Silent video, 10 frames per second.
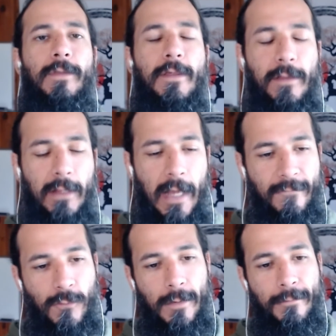These life
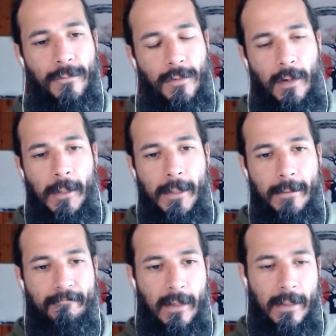forms are
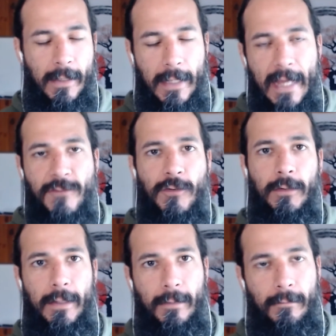
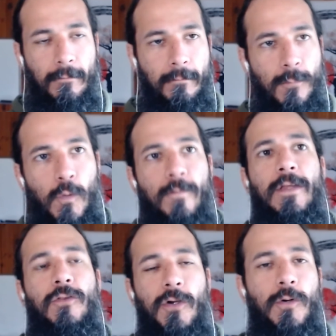naturally
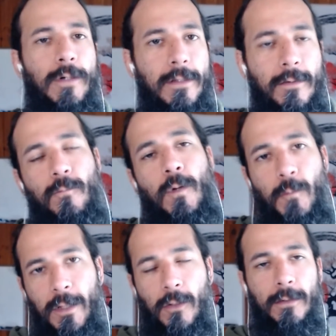moving towards what
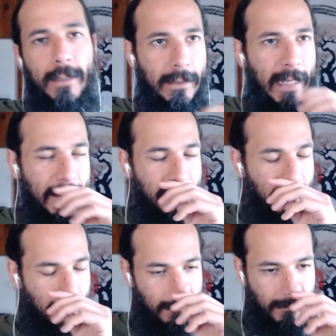we call the
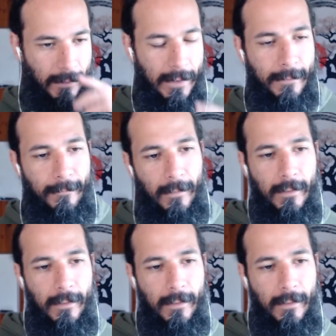light, right?